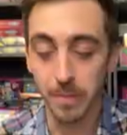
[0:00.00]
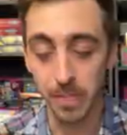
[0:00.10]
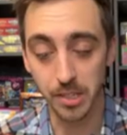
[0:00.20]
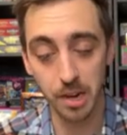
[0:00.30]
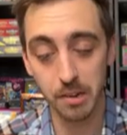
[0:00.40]
the
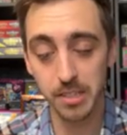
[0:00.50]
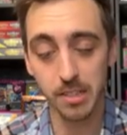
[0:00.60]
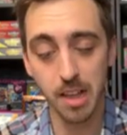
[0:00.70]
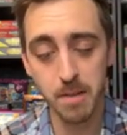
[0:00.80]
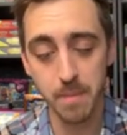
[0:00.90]
centering's a
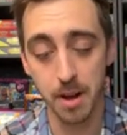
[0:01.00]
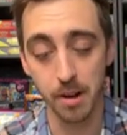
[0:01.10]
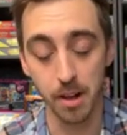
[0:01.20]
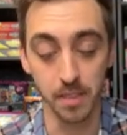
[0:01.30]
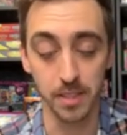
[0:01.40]
lot
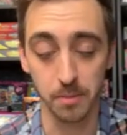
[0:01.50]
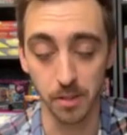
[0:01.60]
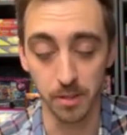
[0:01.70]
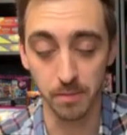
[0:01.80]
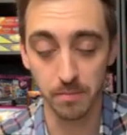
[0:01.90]
better on this
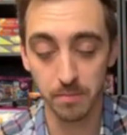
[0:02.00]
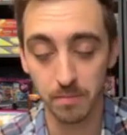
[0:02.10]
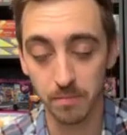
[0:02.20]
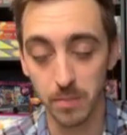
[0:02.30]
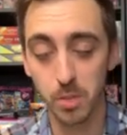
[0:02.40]
one.
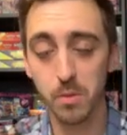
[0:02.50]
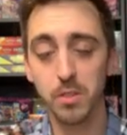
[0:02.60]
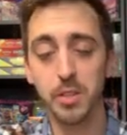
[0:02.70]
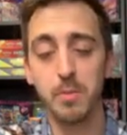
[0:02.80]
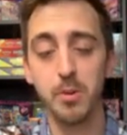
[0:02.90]
This one's
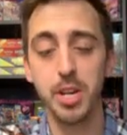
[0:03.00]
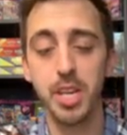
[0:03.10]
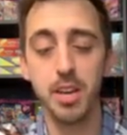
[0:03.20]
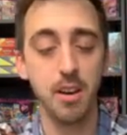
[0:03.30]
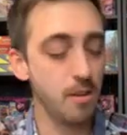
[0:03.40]
looking pretty
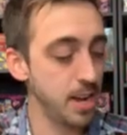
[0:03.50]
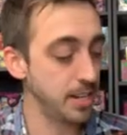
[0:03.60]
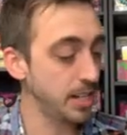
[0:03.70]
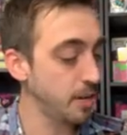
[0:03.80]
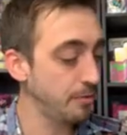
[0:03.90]
good. All right,
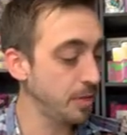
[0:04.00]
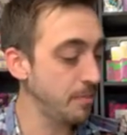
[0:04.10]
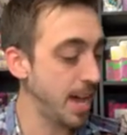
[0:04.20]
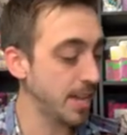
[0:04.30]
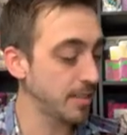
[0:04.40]
Ditto
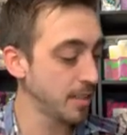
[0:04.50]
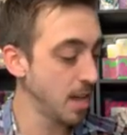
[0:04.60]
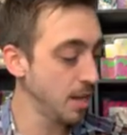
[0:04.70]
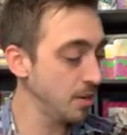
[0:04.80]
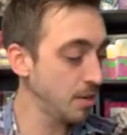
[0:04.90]
VMAX,
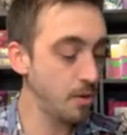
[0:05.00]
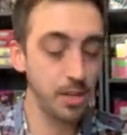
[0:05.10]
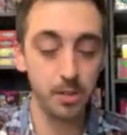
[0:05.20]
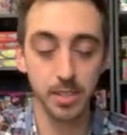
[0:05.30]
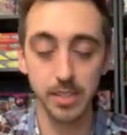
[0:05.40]
you're going
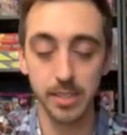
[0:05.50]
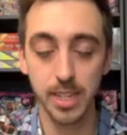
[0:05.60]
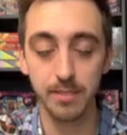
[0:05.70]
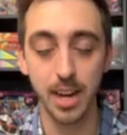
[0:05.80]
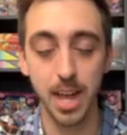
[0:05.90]
into a
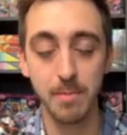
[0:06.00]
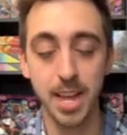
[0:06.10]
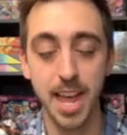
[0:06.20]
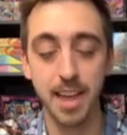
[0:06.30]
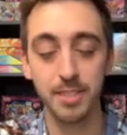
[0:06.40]
sleeve, and I
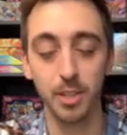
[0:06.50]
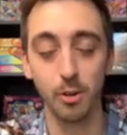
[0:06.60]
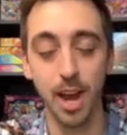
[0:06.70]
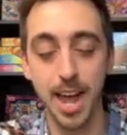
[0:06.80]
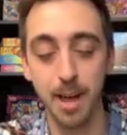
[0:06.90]
might have to
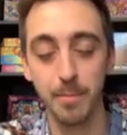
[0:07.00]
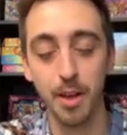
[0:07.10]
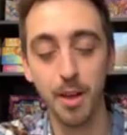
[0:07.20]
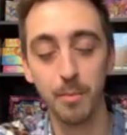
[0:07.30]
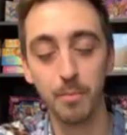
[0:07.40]
grab
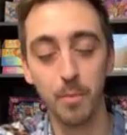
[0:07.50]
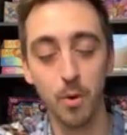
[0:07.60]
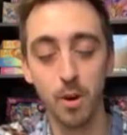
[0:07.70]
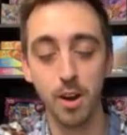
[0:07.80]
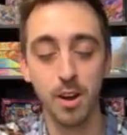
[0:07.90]

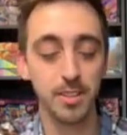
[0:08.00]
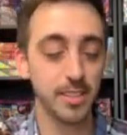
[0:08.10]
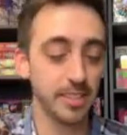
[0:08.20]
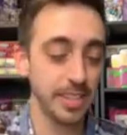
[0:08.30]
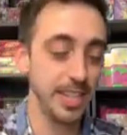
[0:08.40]
more
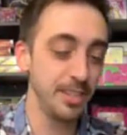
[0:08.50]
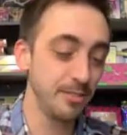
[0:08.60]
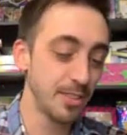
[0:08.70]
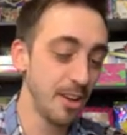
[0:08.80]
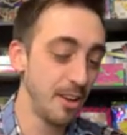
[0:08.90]

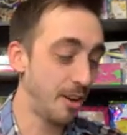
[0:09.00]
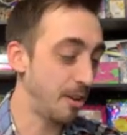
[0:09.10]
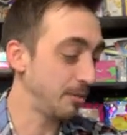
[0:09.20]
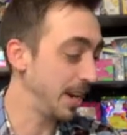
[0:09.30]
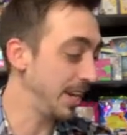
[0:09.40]
sleeves
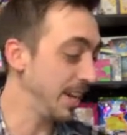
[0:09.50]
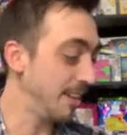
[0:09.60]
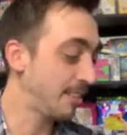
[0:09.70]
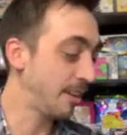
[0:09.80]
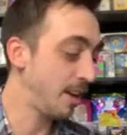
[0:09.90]
already. I
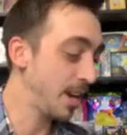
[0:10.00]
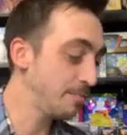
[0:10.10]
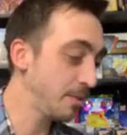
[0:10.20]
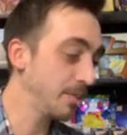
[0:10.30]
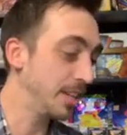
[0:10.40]
thought I
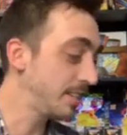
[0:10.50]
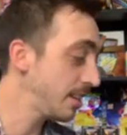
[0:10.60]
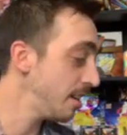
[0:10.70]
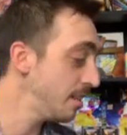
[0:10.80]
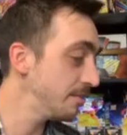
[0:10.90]
pulled a
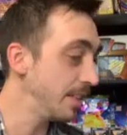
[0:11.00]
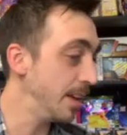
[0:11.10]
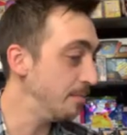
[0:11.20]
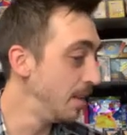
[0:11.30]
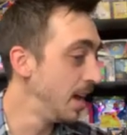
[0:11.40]
ton of
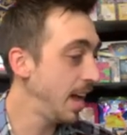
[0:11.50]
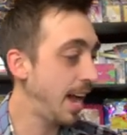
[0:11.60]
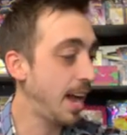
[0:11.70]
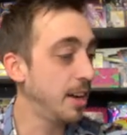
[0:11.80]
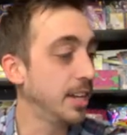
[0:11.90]
them
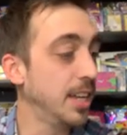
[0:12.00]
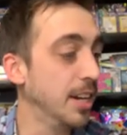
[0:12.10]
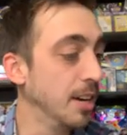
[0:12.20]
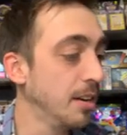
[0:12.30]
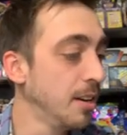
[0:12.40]
out of
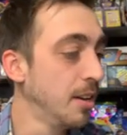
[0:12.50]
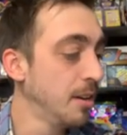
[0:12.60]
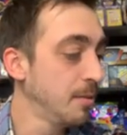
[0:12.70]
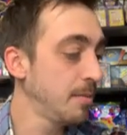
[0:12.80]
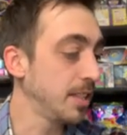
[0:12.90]
here.
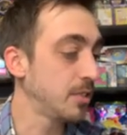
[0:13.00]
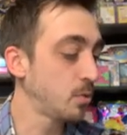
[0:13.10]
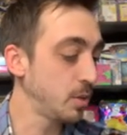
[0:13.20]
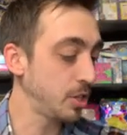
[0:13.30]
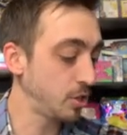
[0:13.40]
Might
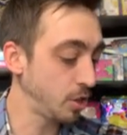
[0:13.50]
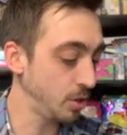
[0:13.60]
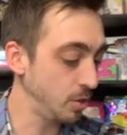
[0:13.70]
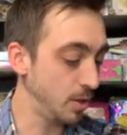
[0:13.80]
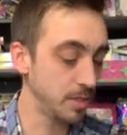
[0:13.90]
switch
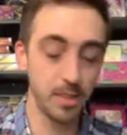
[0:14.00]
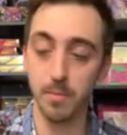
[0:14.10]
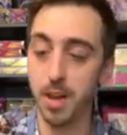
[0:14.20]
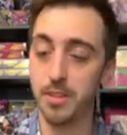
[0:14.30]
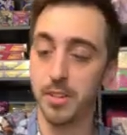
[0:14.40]
to some
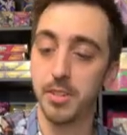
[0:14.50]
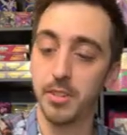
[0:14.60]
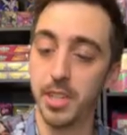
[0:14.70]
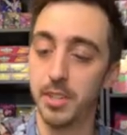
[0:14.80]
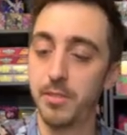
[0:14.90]
other
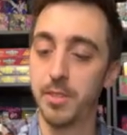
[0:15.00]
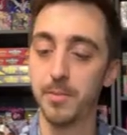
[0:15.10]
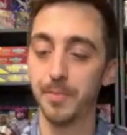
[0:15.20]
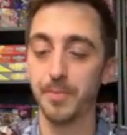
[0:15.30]
sleeves,